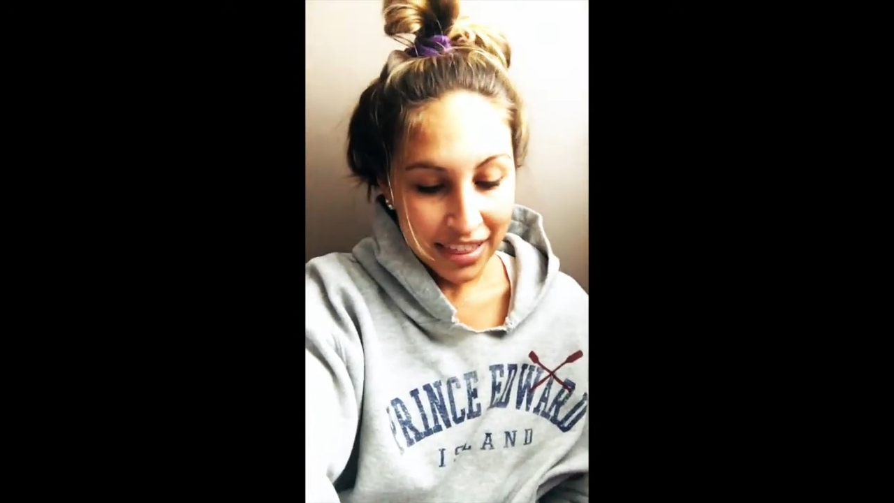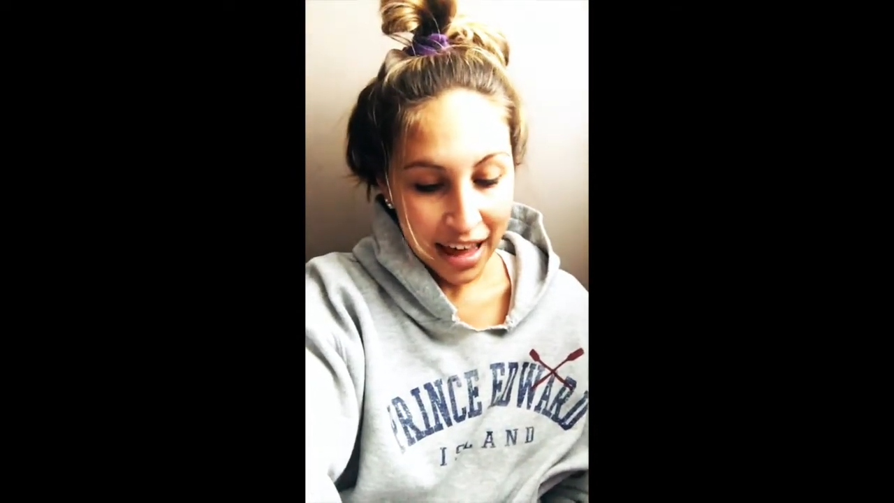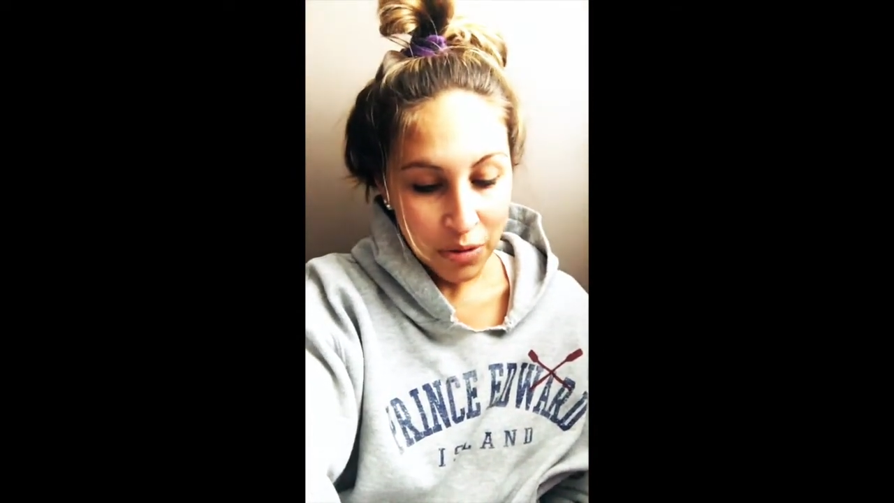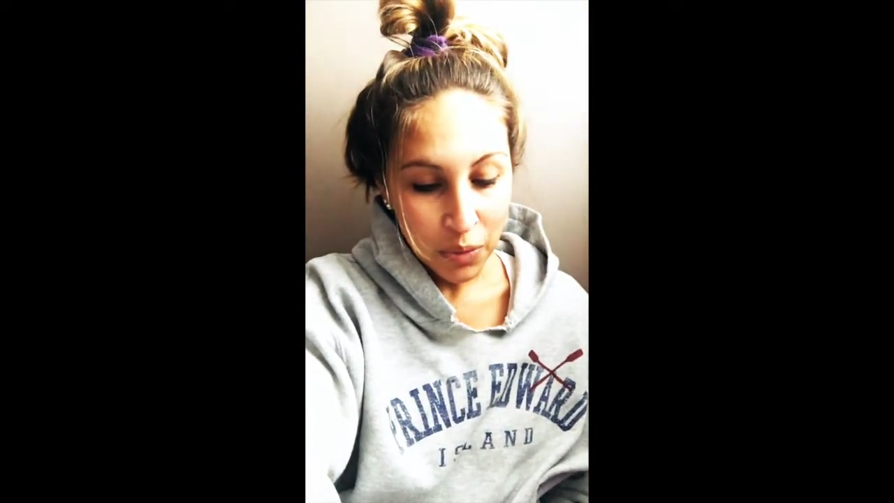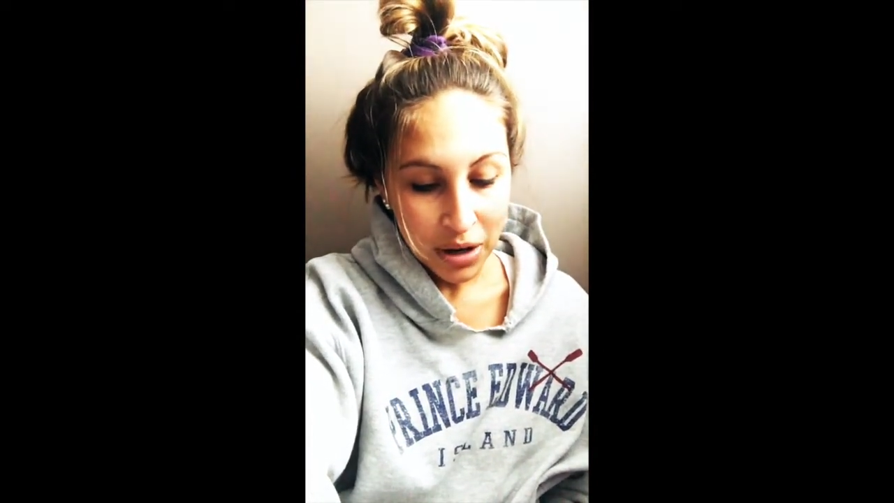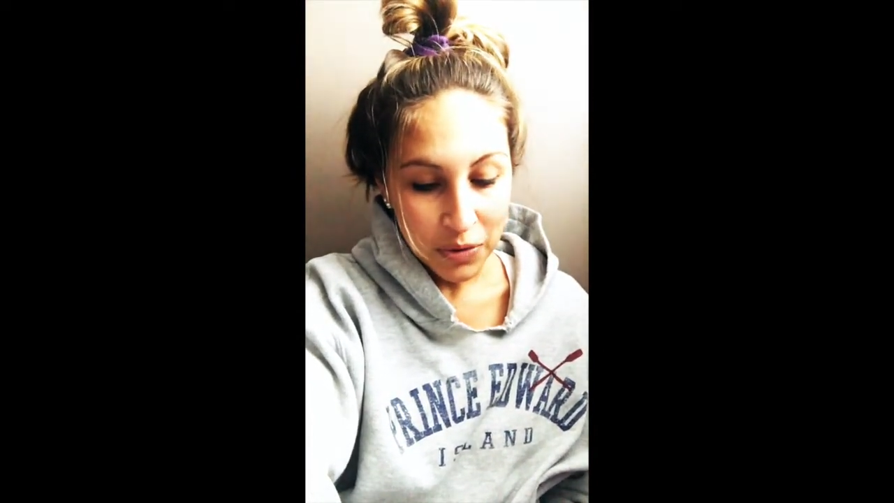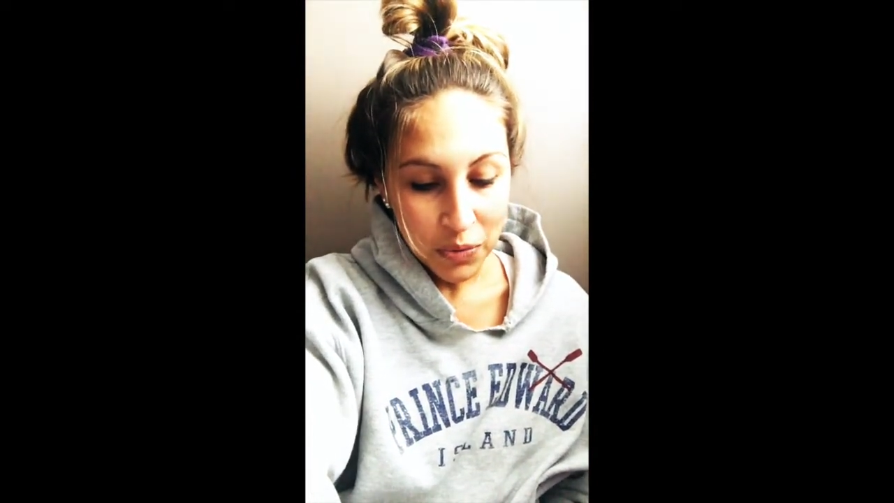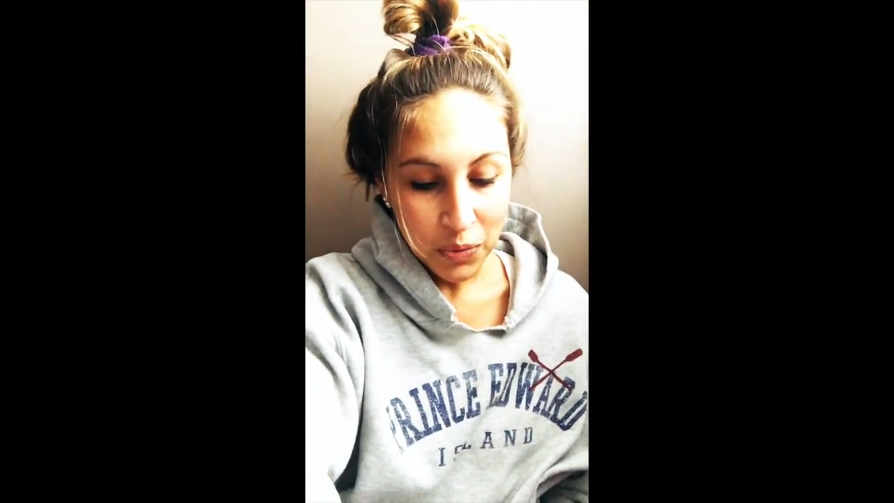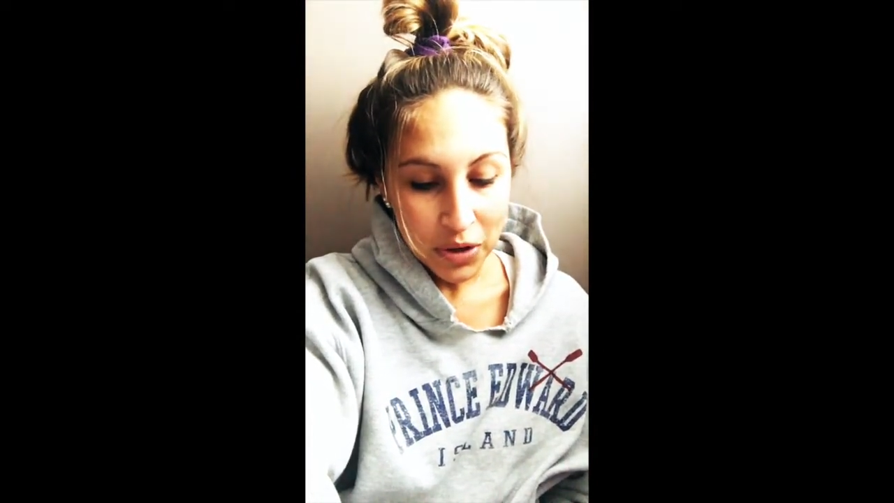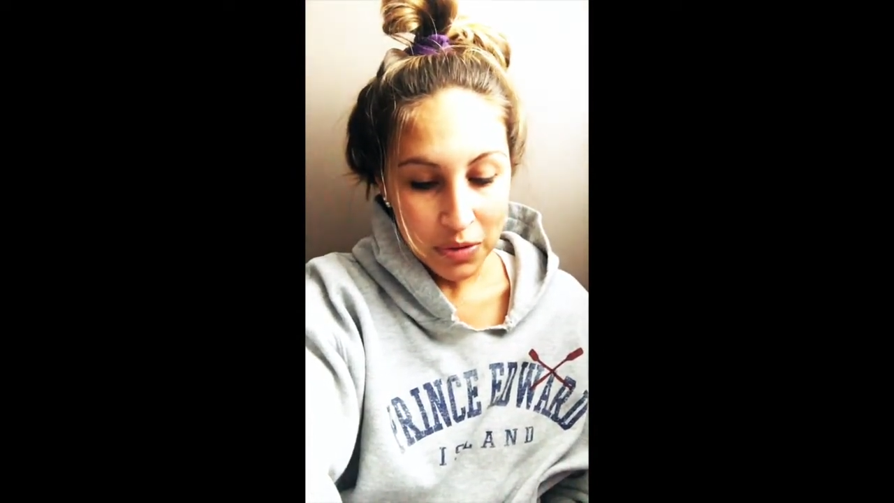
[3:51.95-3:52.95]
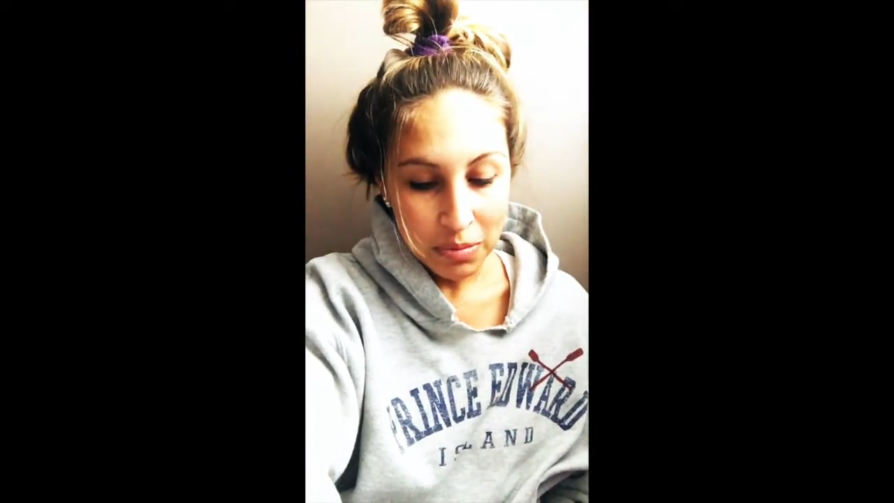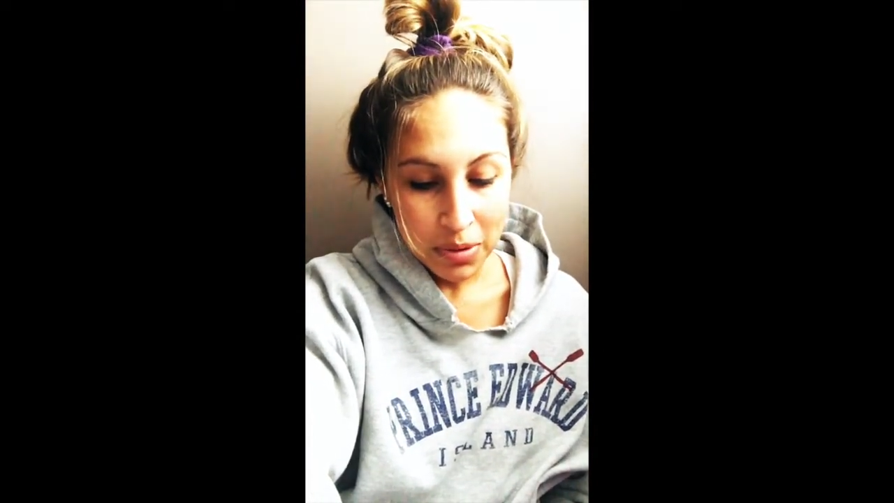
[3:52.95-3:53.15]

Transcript: that when we would